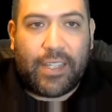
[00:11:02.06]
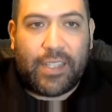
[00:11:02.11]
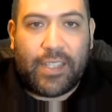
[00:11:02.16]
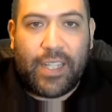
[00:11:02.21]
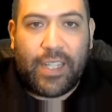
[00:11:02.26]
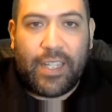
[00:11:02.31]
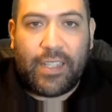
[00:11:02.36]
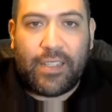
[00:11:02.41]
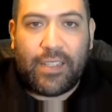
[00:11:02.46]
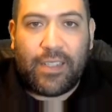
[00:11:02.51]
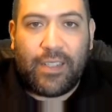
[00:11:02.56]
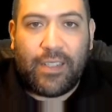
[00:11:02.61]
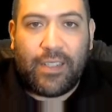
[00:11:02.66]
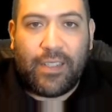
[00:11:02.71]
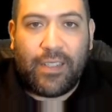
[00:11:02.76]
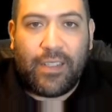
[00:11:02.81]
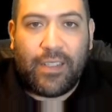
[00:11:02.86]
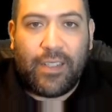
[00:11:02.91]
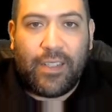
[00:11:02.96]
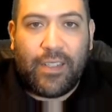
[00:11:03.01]
this hit
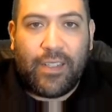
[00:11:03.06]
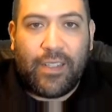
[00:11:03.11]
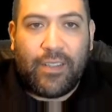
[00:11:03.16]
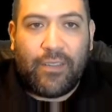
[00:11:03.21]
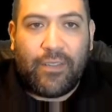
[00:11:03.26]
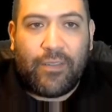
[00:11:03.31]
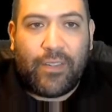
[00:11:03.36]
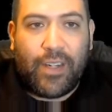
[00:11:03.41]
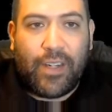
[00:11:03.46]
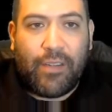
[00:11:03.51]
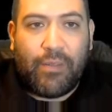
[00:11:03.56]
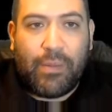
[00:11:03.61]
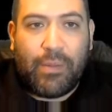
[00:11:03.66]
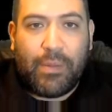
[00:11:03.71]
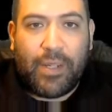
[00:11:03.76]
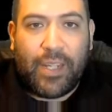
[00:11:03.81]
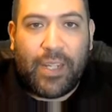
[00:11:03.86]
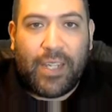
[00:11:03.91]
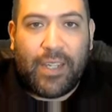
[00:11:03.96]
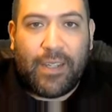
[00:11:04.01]
for
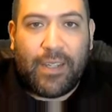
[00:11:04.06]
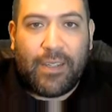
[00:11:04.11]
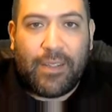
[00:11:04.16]
everybody.